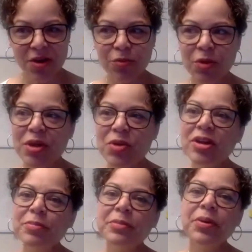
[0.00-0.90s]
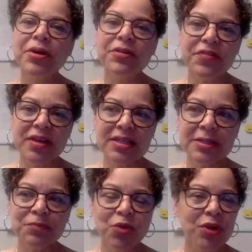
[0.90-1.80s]
When we want to be perfect,
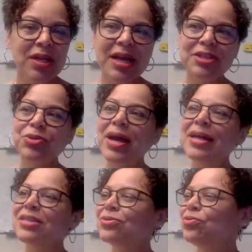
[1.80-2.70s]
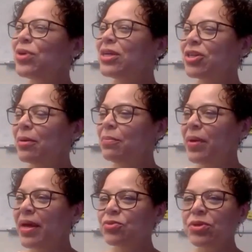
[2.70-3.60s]
we're not trying to reach our best.